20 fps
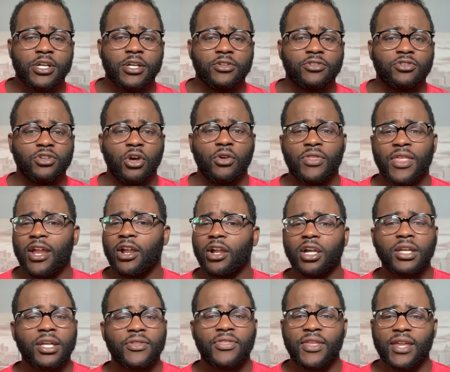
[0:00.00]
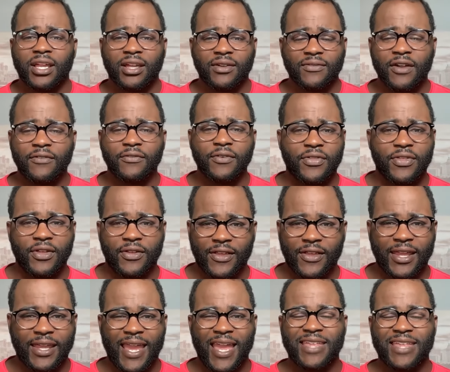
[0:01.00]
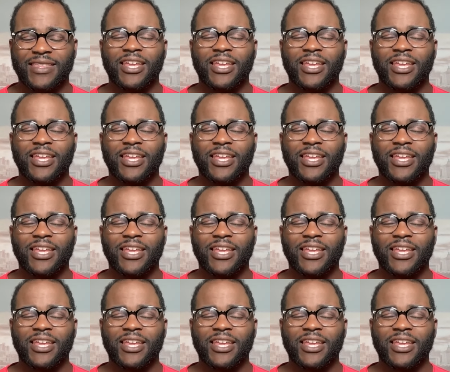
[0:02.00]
So they're going to think of everything they can.